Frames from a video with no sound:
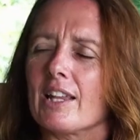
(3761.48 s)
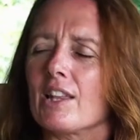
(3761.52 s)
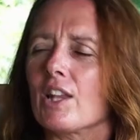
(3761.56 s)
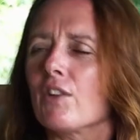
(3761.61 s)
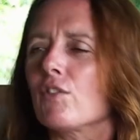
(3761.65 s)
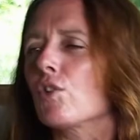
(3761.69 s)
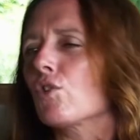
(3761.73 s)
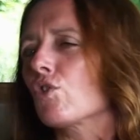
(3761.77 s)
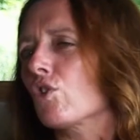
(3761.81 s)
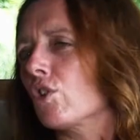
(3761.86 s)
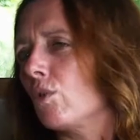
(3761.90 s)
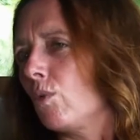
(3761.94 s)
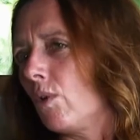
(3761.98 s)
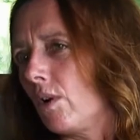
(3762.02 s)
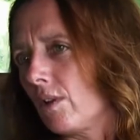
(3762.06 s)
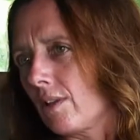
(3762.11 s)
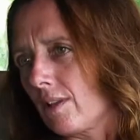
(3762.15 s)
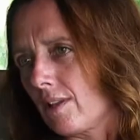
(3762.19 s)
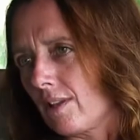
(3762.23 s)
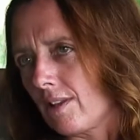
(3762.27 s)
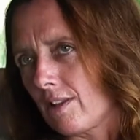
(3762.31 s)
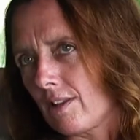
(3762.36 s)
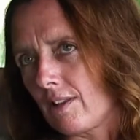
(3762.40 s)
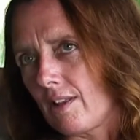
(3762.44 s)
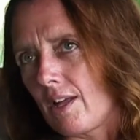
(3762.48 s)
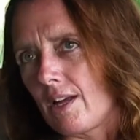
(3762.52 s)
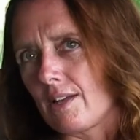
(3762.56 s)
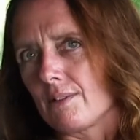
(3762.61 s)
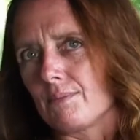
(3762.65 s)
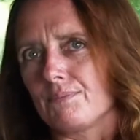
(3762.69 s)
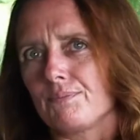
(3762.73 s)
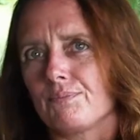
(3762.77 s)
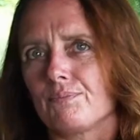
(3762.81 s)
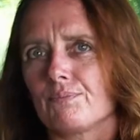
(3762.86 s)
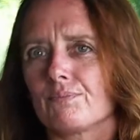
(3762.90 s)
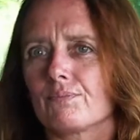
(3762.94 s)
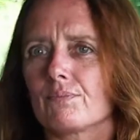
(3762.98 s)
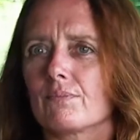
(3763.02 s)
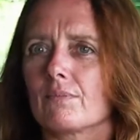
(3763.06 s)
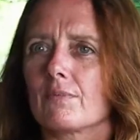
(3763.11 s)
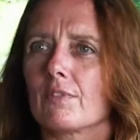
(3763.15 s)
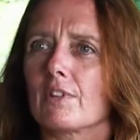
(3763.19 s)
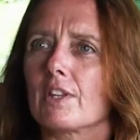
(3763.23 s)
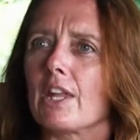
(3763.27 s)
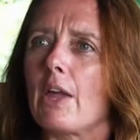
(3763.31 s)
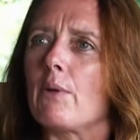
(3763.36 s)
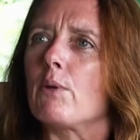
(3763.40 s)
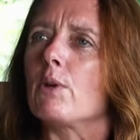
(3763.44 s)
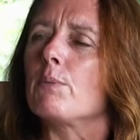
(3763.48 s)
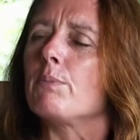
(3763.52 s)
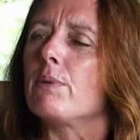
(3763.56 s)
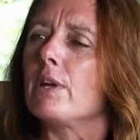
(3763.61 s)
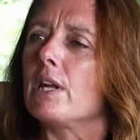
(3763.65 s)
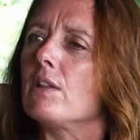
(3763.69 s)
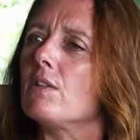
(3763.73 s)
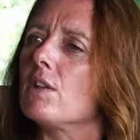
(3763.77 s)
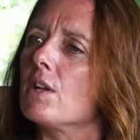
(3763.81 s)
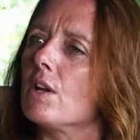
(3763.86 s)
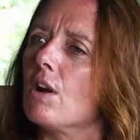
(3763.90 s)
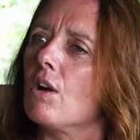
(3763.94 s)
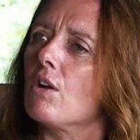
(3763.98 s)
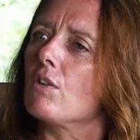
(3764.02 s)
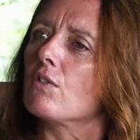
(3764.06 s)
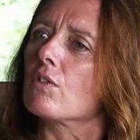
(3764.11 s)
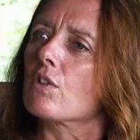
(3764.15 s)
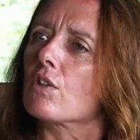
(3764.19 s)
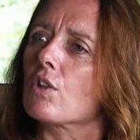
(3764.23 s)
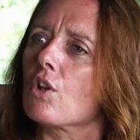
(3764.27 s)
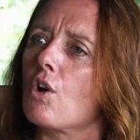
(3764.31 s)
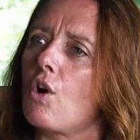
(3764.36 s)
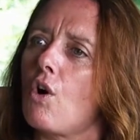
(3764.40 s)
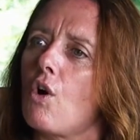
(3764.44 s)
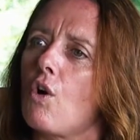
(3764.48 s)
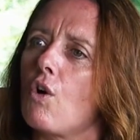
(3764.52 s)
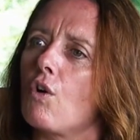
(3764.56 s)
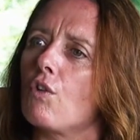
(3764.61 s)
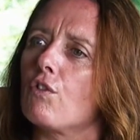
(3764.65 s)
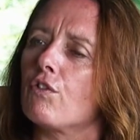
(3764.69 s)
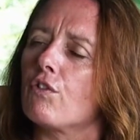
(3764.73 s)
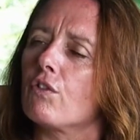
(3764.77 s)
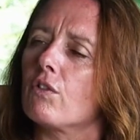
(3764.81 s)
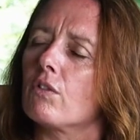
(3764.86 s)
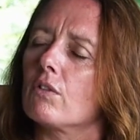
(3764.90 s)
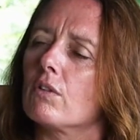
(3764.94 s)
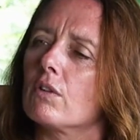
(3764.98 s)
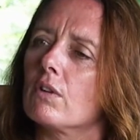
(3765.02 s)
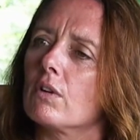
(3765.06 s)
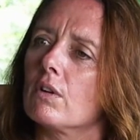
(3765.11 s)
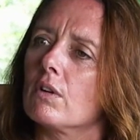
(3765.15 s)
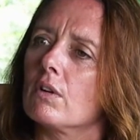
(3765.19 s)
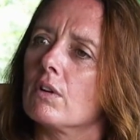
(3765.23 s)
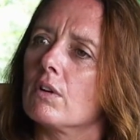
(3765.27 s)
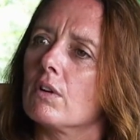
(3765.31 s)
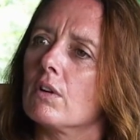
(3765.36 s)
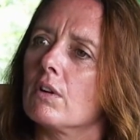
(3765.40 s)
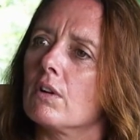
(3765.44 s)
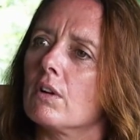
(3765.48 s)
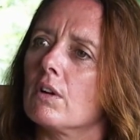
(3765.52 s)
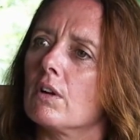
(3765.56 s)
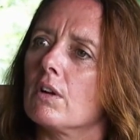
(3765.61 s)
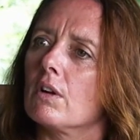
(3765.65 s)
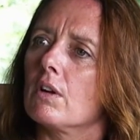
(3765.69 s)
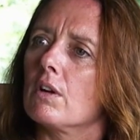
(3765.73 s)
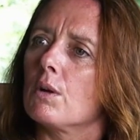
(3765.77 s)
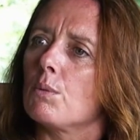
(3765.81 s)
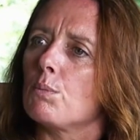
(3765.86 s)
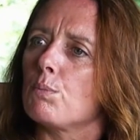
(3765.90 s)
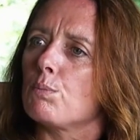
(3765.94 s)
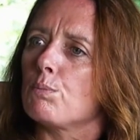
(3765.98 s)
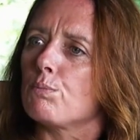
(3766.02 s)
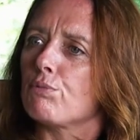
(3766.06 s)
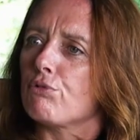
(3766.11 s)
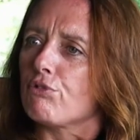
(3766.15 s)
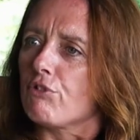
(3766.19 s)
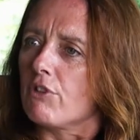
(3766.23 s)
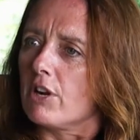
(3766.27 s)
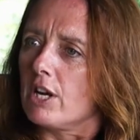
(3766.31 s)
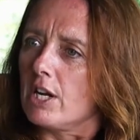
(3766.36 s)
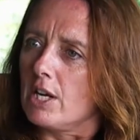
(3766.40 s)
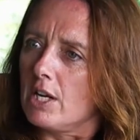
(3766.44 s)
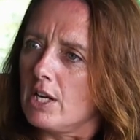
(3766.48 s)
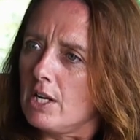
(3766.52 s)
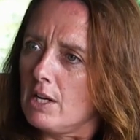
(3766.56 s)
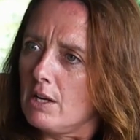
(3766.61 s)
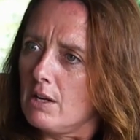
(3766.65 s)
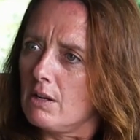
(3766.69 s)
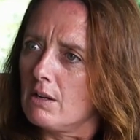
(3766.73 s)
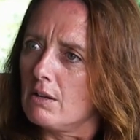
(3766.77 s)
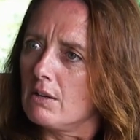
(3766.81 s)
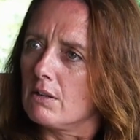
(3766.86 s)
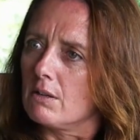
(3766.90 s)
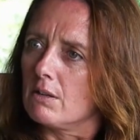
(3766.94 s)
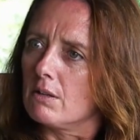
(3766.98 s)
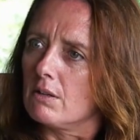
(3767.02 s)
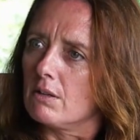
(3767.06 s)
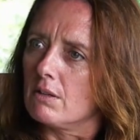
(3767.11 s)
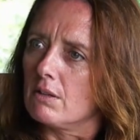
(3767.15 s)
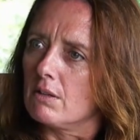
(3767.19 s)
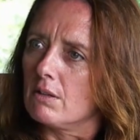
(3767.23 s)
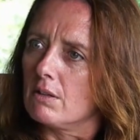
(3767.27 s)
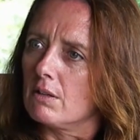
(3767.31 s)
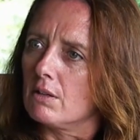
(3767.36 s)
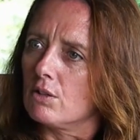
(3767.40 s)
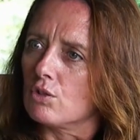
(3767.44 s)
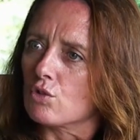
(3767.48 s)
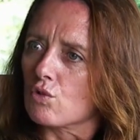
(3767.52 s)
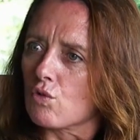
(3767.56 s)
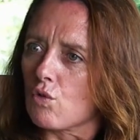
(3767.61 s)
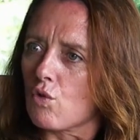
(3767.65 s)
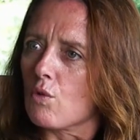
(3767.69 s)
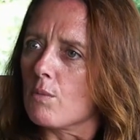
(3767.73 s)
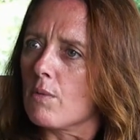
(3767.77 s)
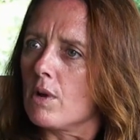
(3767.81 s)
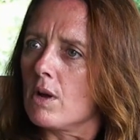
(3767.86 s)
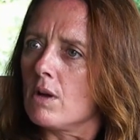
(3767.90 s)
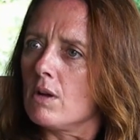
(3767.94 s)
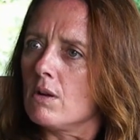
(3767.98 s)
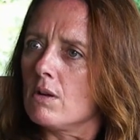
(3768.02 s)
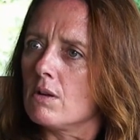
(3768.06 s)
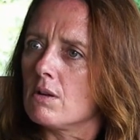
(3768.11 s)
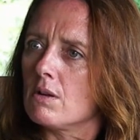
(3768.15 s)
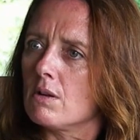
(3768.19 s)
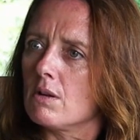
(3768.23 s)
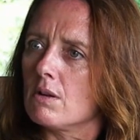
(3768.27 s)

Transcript: guess I've got 2 answers to that. There would be the answer of pre-trauma